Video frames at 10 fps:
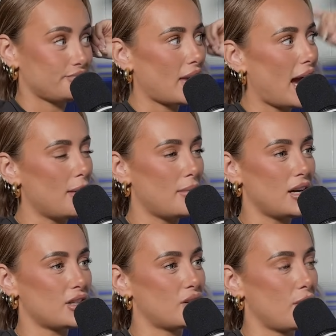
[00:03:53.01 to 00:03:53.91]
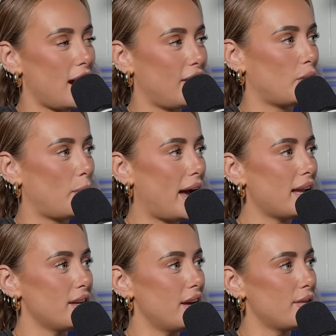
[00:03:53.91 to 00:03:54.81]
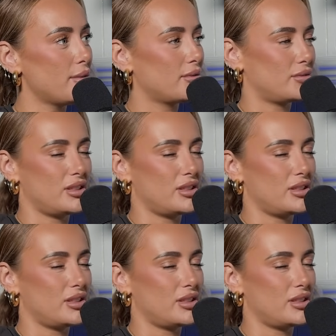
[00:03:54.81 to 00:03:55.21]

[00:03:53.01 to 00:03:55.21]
how much do I have to pay you?